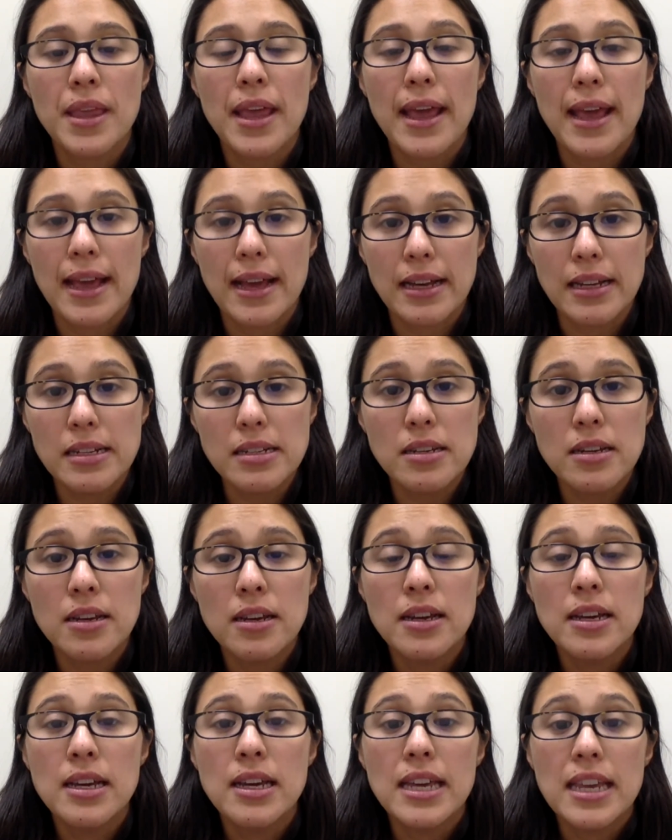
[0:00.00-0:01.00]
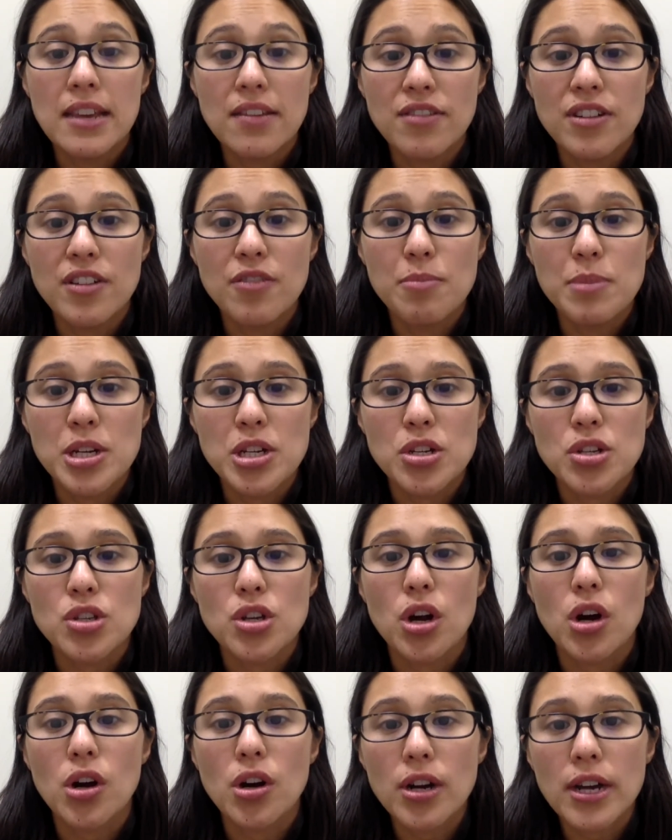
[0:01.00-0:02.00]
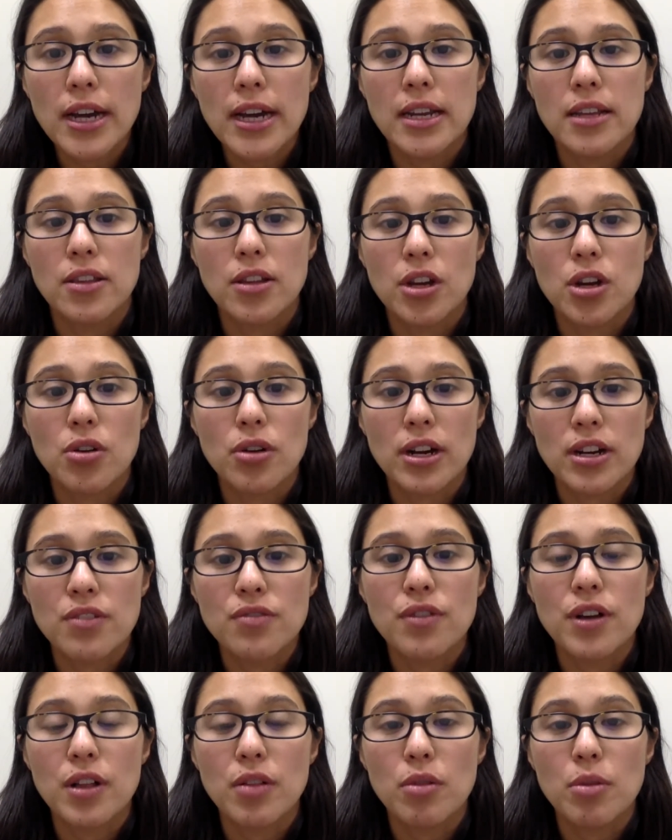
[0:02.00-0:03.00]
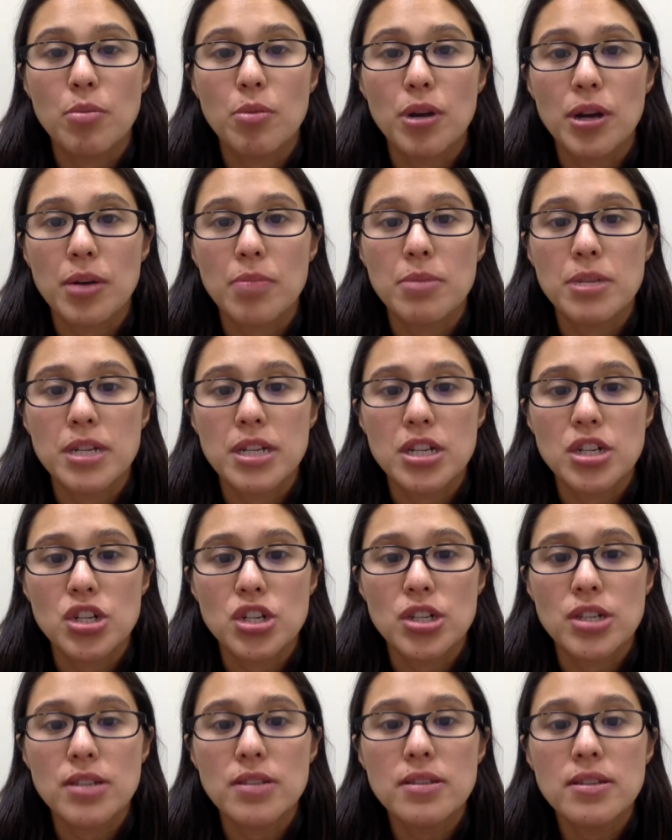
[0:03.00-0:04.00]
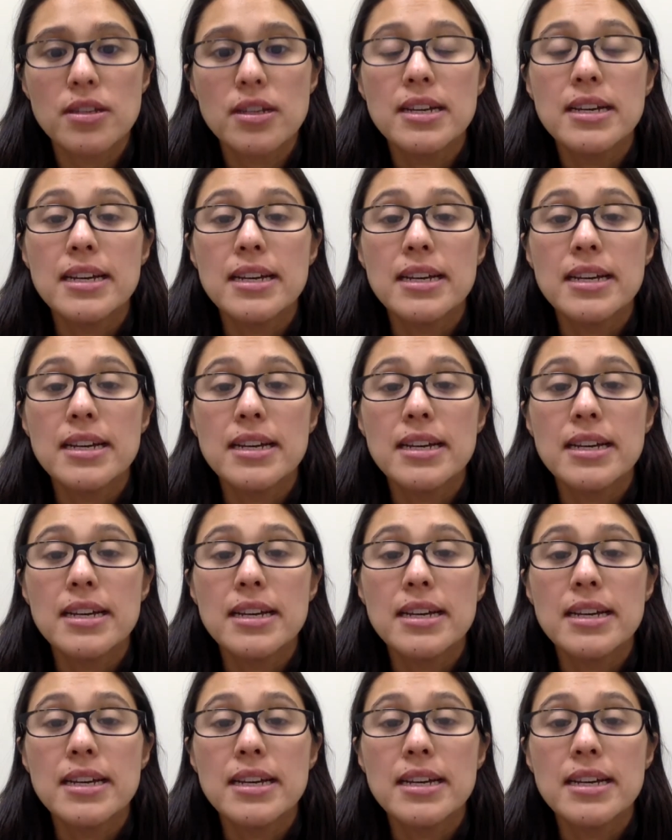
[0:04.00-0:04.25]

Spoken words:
And even if patients are getting the correct follow-up recommendations,